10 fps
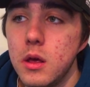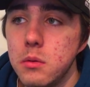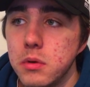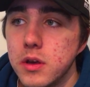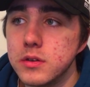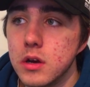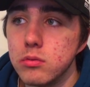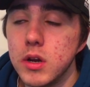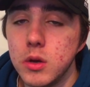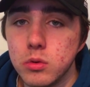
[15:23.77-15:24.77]
because I
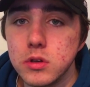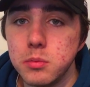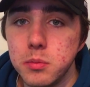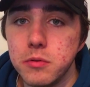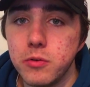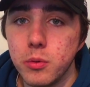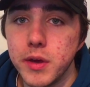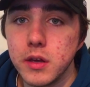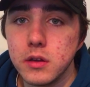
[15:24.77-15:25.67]
really want to be performing